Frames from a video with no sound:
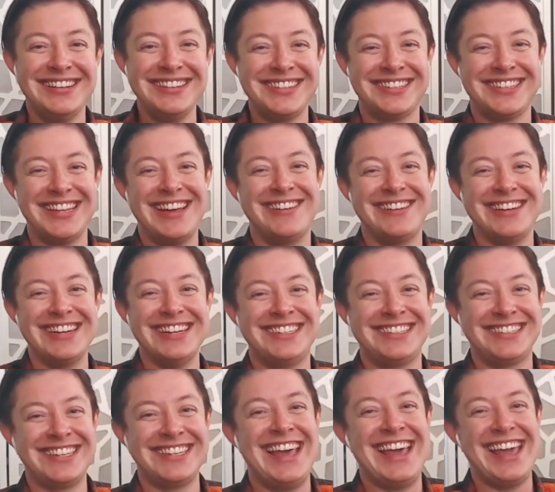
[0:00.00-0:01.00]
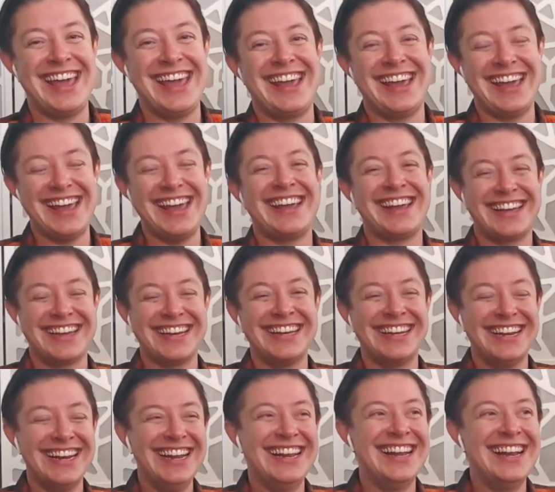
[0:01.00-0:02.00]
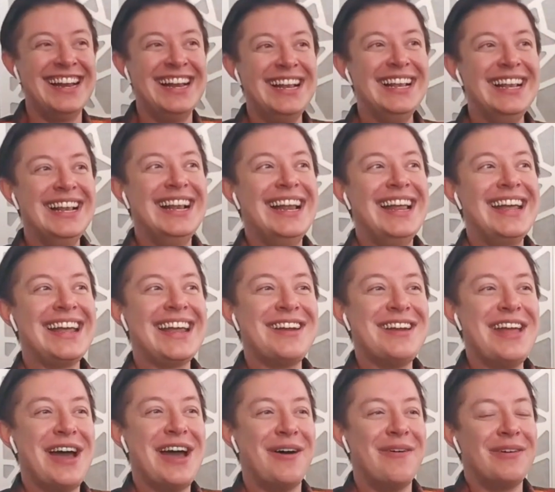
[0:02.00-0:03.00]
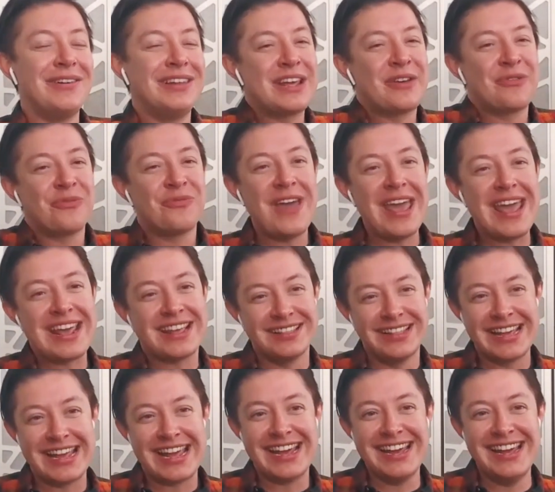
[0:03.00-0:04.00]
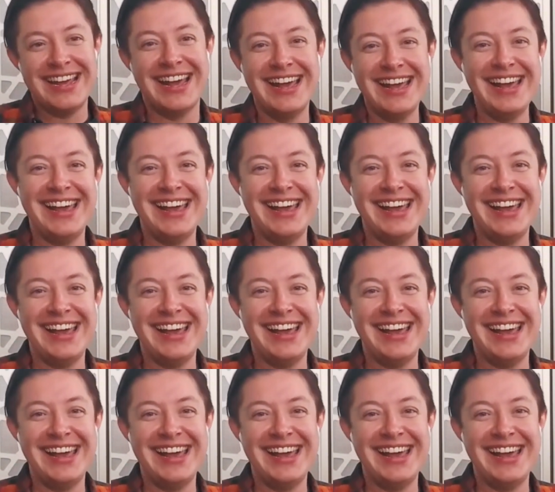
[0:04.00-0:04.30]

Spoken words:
So it's like, you know, like vaguely.